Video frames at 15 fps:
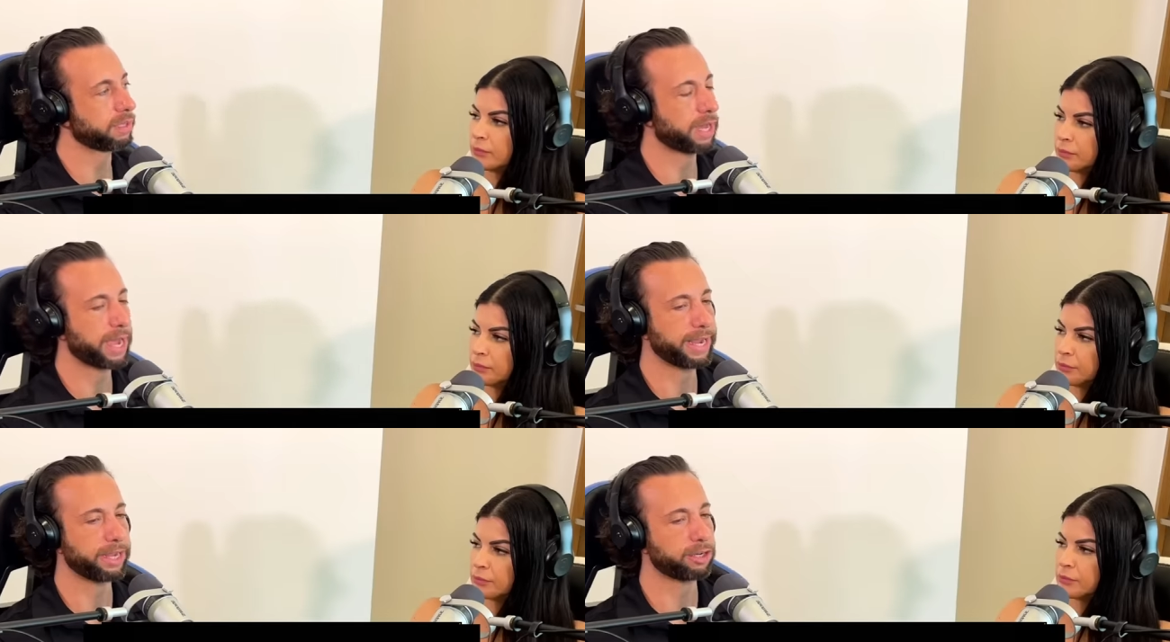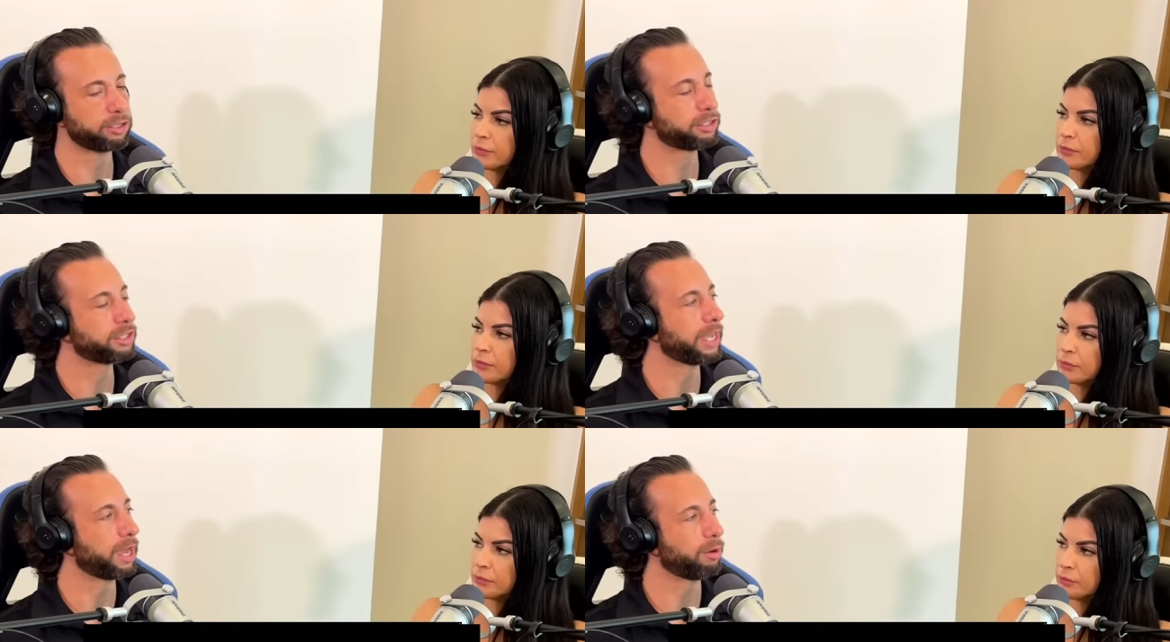Speaker 1: high
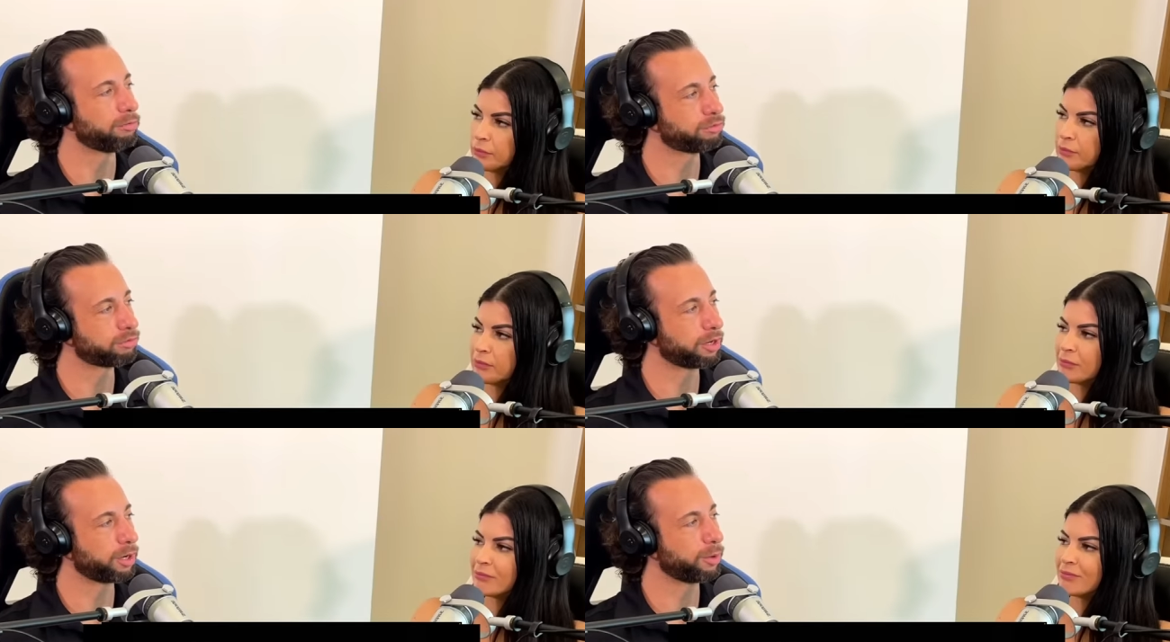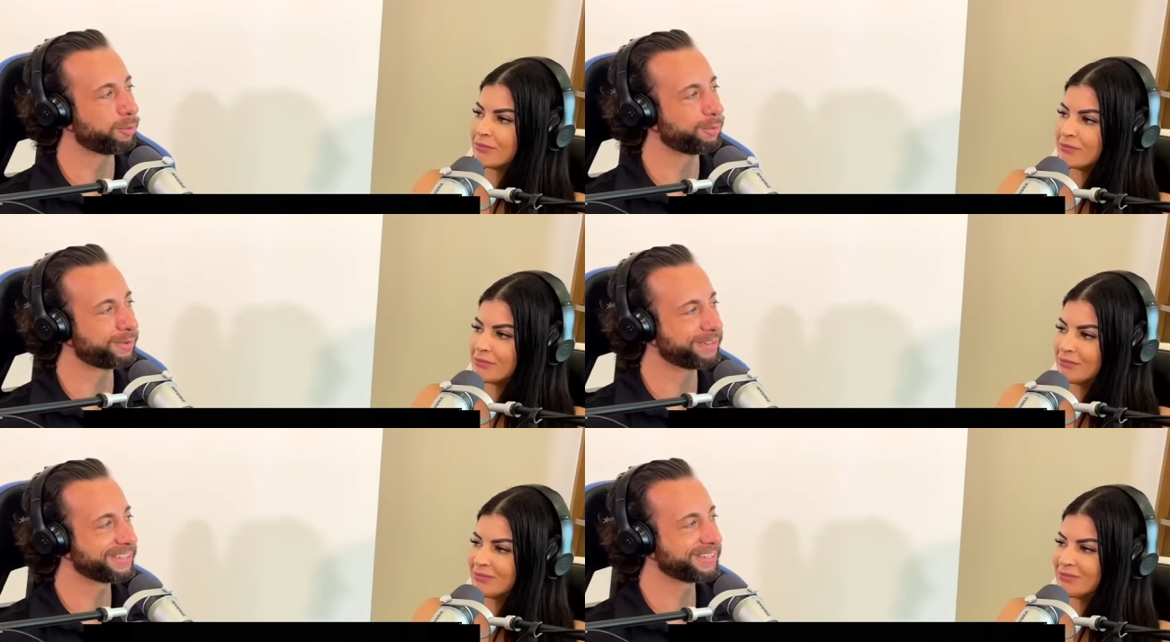energy
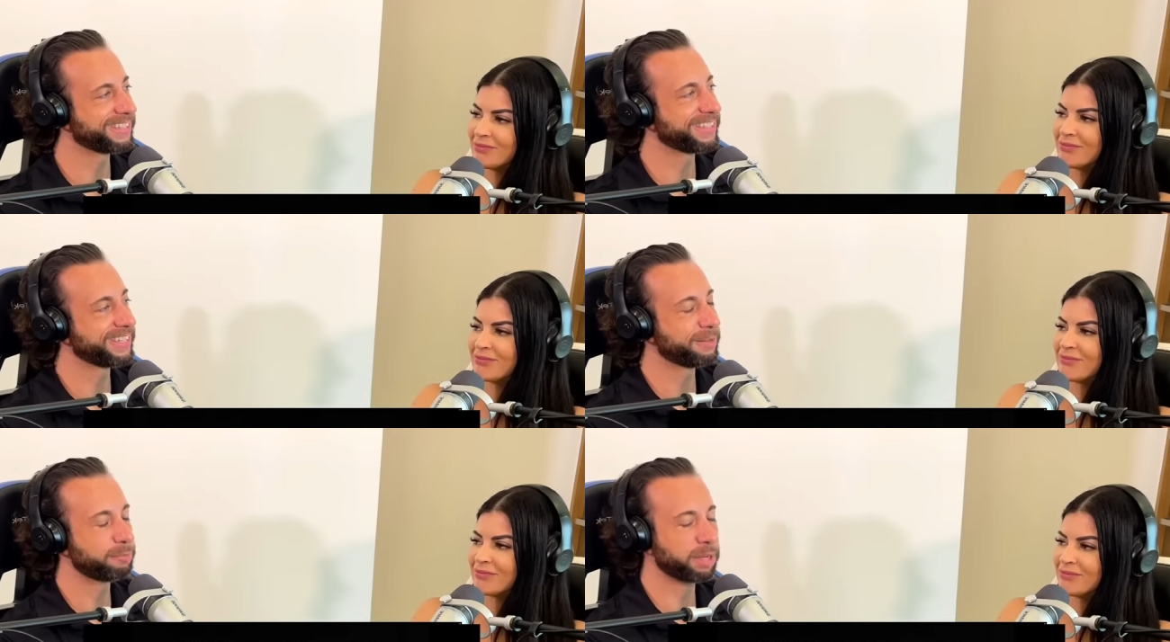outro, mm-hmm.